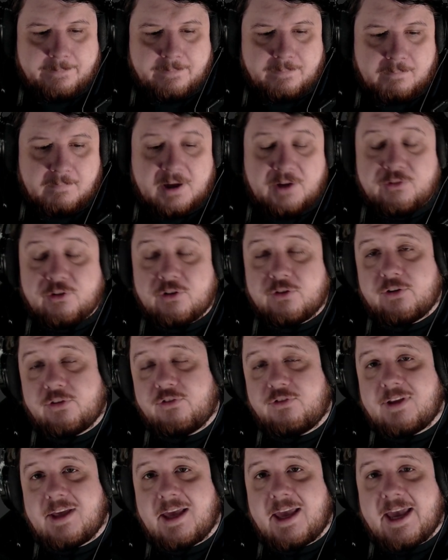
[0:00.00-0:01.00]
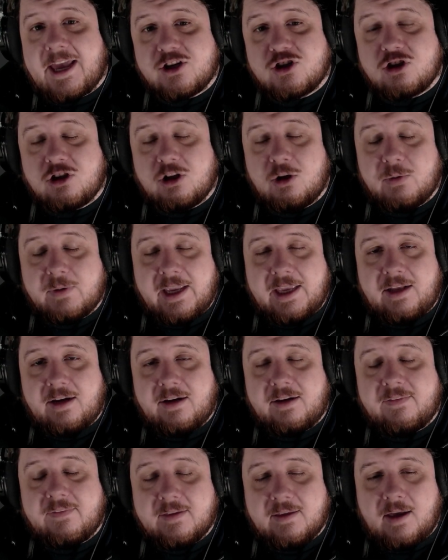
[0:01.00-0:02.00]
because there's a stash located
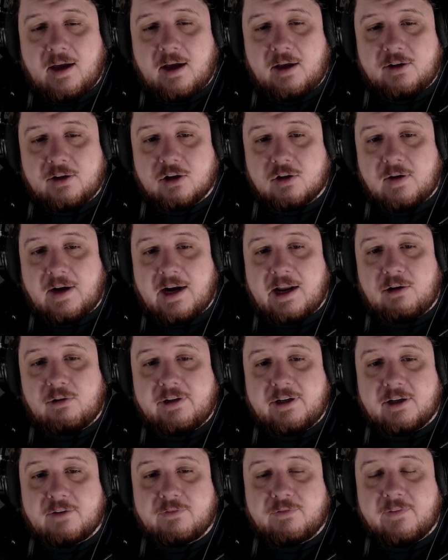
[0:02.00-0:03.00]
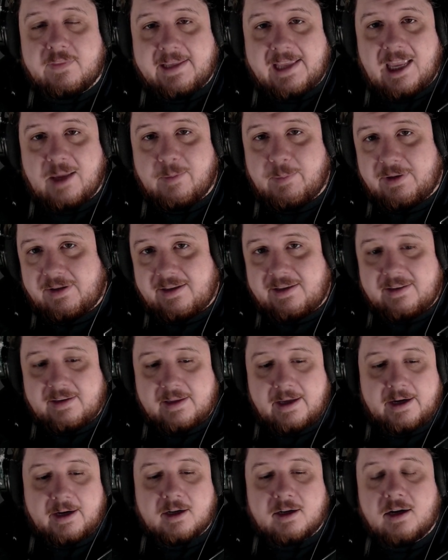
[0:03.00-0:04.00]
in the underground here for the KBD
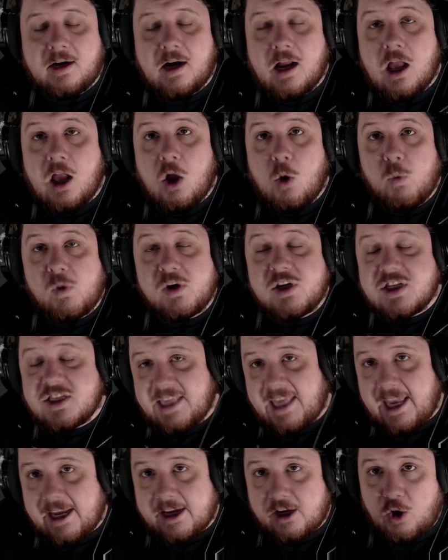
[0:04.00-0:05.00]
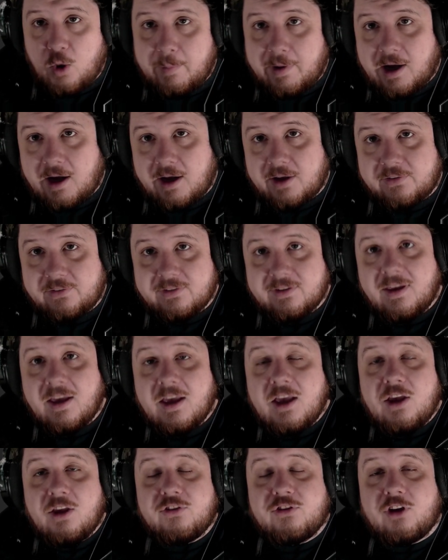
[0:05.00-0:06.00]
layer, which is the Echo Boss.
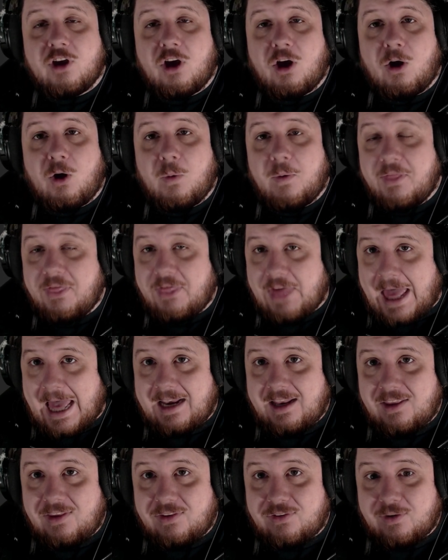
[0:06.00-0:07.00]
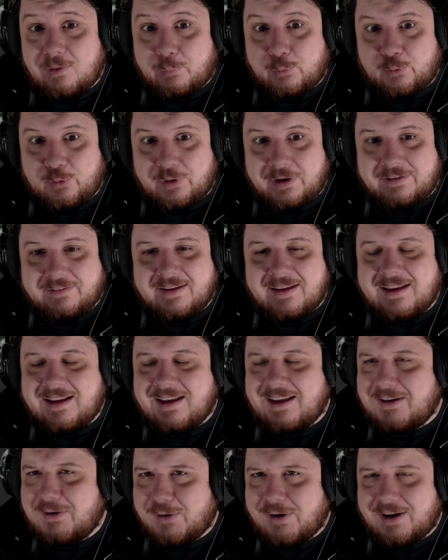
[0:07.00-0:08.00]
So that is pretty
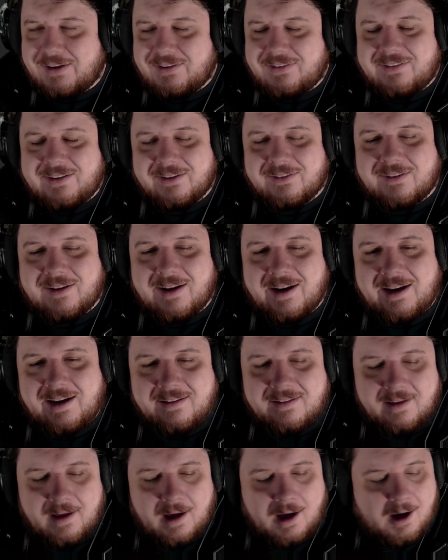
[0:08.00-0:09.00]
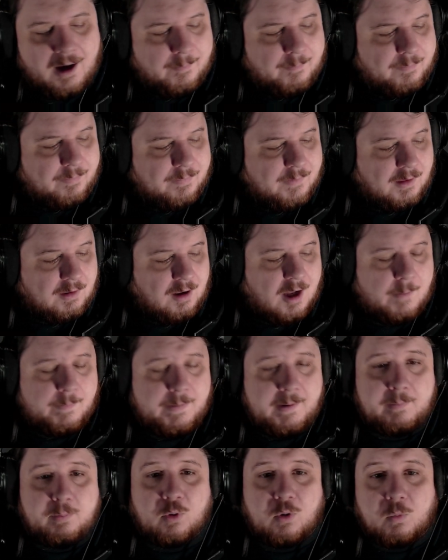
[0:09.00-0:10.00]
interesting, right? A lot of
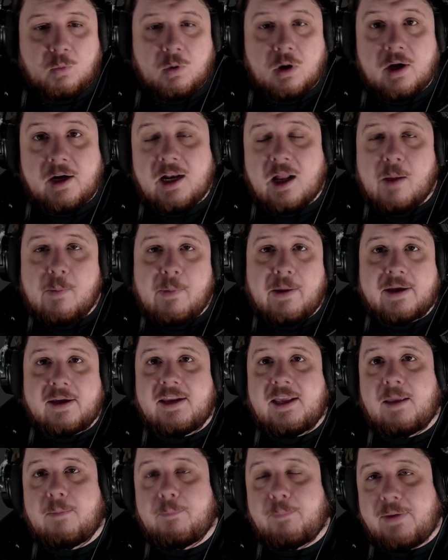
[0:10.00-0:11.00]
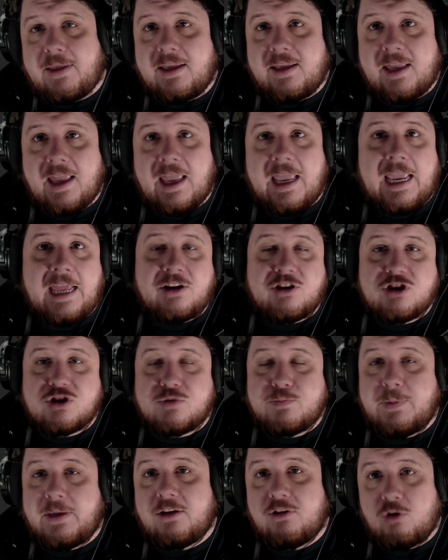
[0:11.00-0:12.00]
people were worried, am I going to get PK'd and just
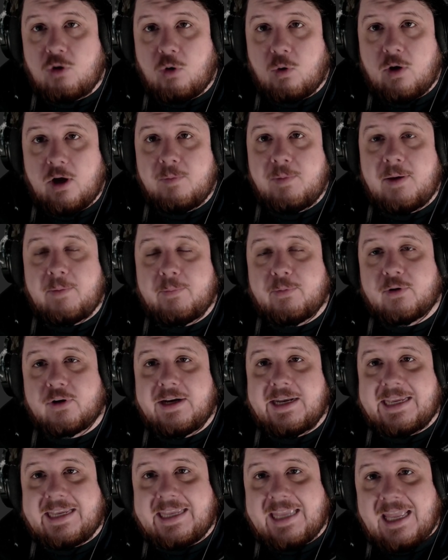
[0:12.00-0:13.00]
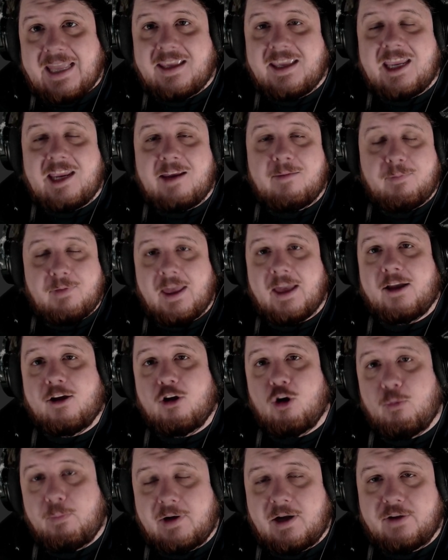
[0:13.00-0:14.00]
be annoyed? People are going to gatekeep the
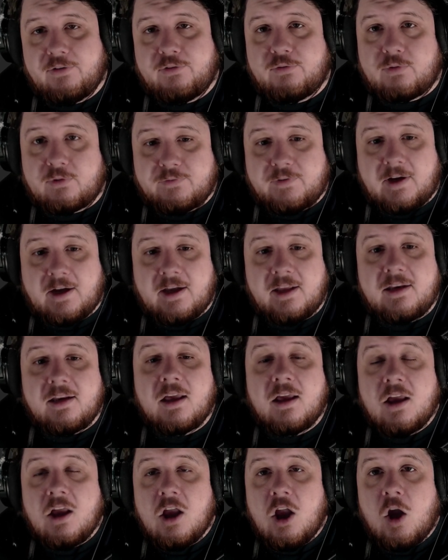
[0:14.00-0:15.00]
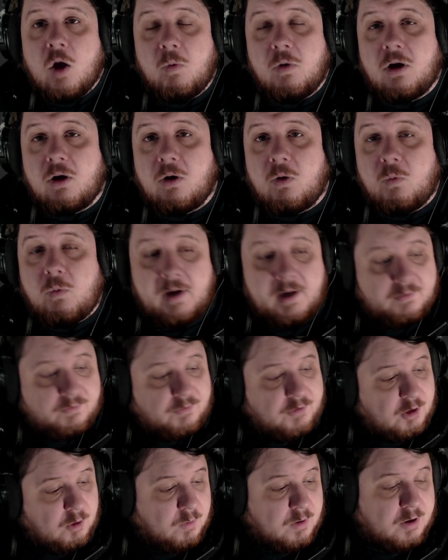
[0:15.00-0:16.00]
Echo Boss for fun. Well, what if
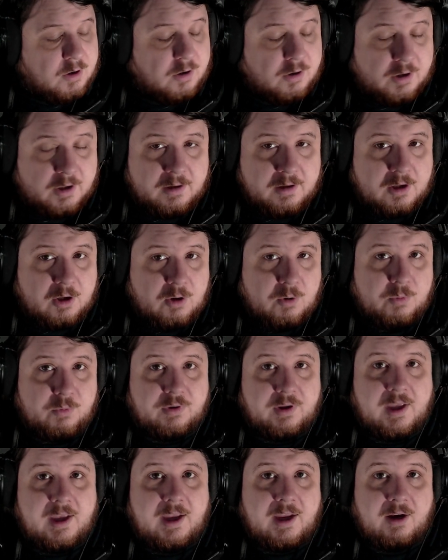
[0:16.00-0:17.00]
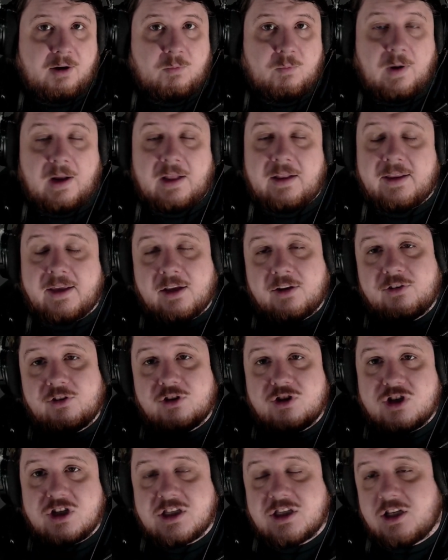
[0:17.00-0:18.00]
you could use a relic to
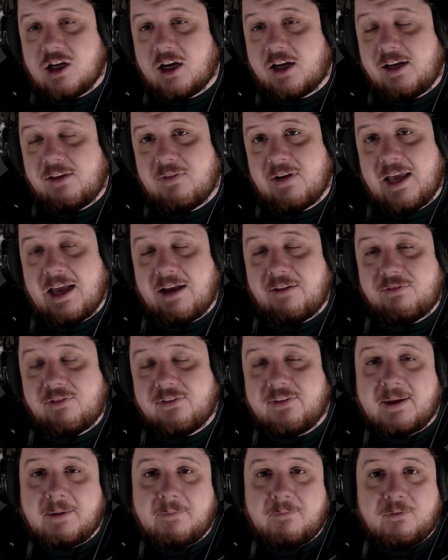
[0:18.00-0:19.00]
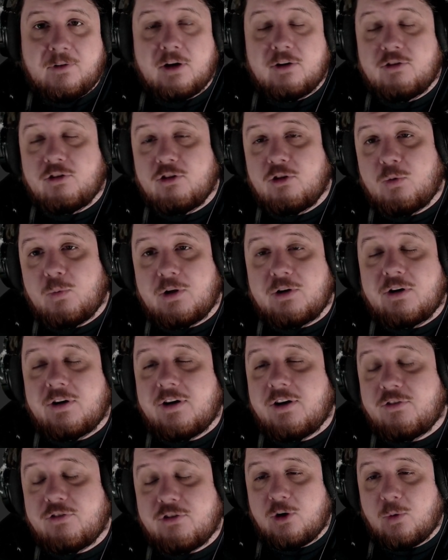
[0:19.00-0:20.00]
just not even have to step foot into the
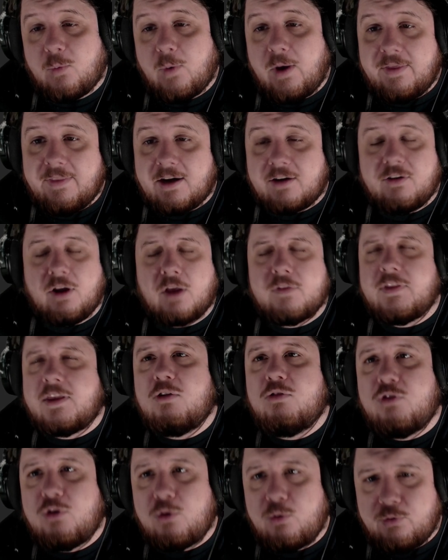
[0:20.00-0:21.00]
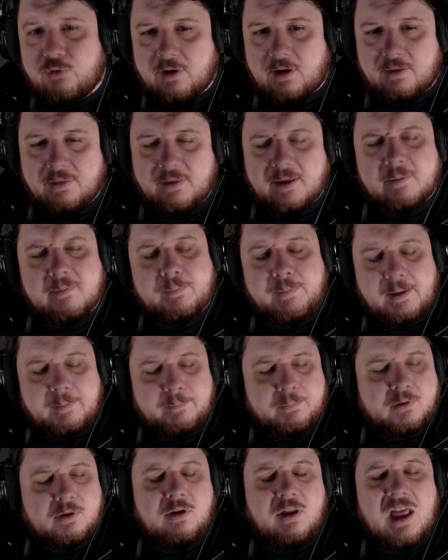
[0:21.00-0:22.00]
wilderness way there? Not that you lose anything, but
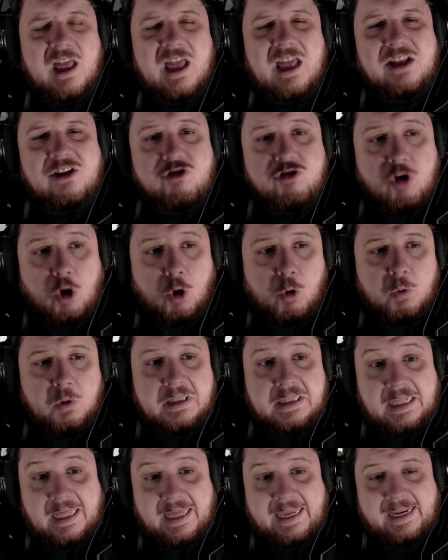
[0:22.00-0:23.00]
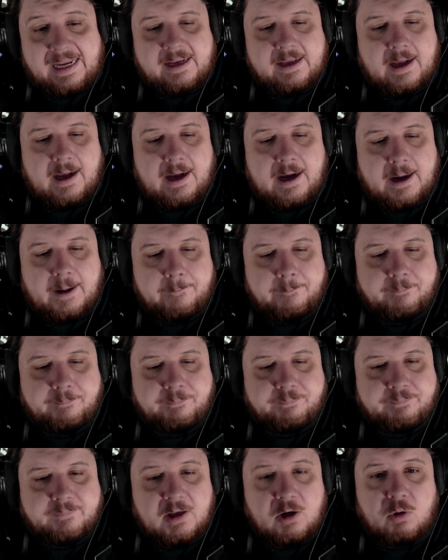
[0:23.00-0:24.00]
people don't like
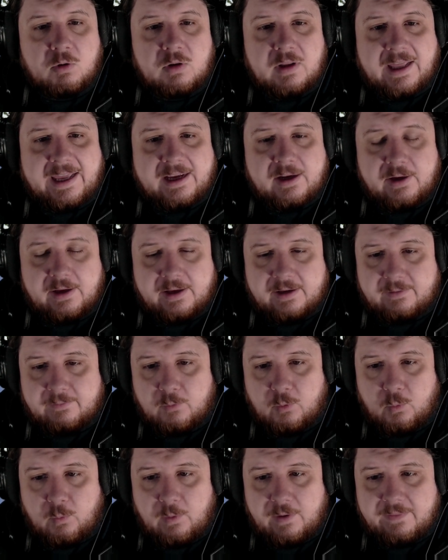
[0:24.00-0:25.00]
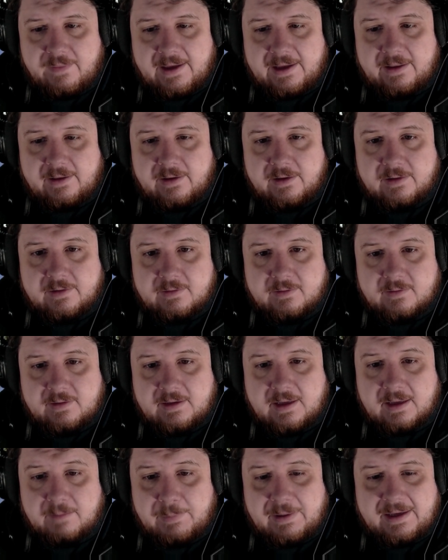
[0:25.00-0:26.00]
they don't like it when they
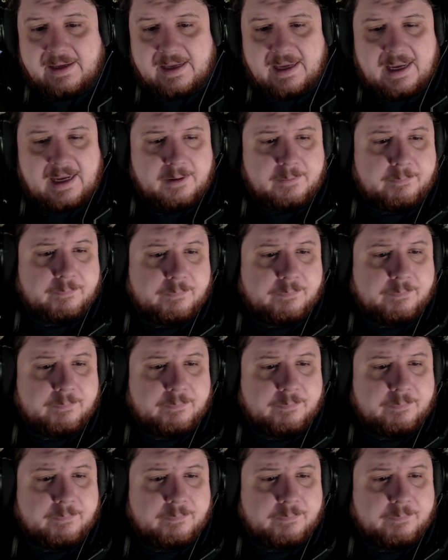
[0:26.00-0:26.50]
get PK'd.